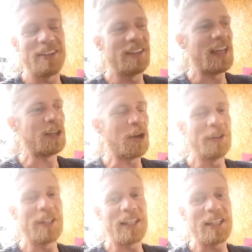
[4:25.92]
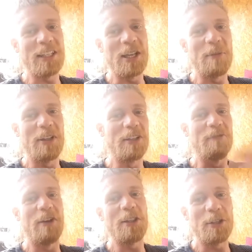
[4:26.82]
they contacted him and
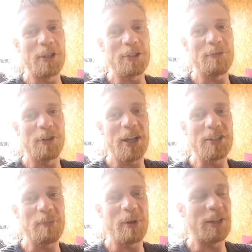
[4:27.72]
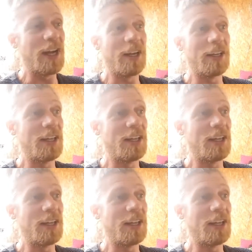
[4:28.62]
invited us for nasi padang